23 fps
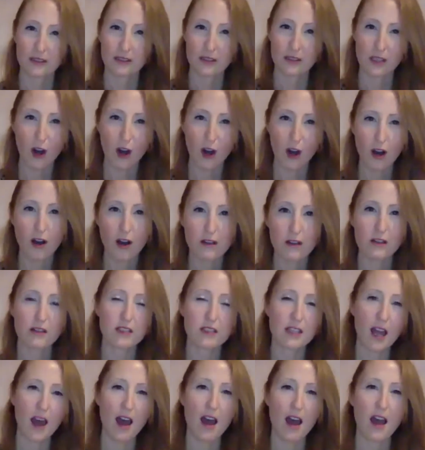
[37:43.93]
harder
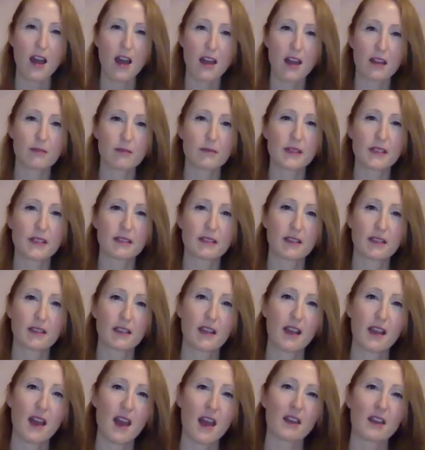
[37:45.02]
times
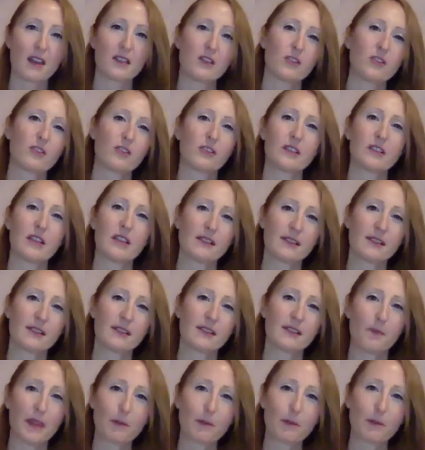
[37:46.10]
and you create
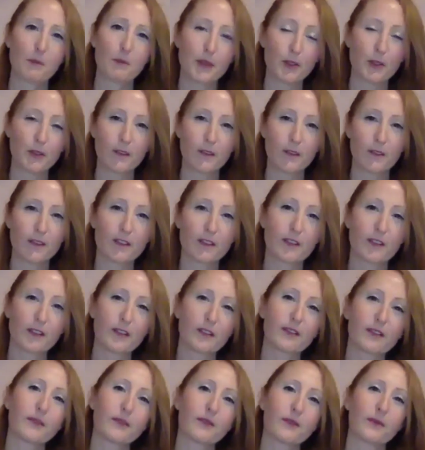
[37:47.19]
something
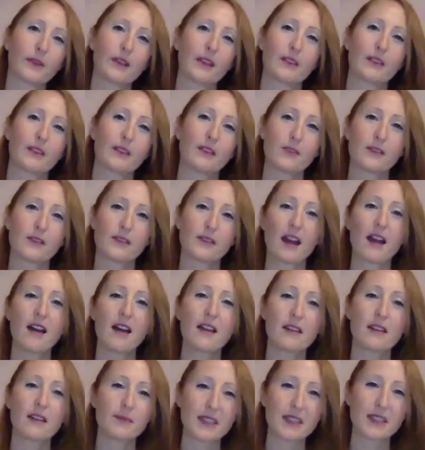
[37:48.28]
beautiful with those
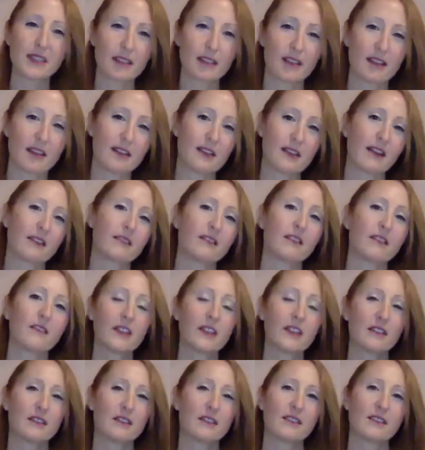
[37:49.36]
times, it
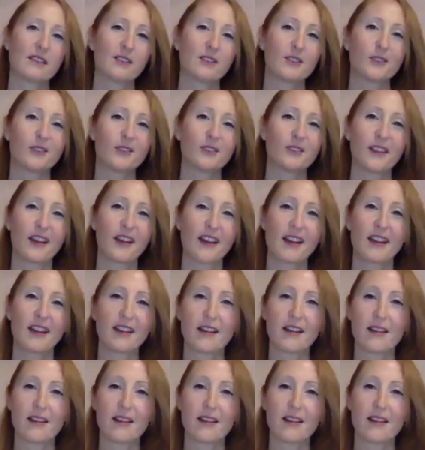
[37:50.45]
elevates you. And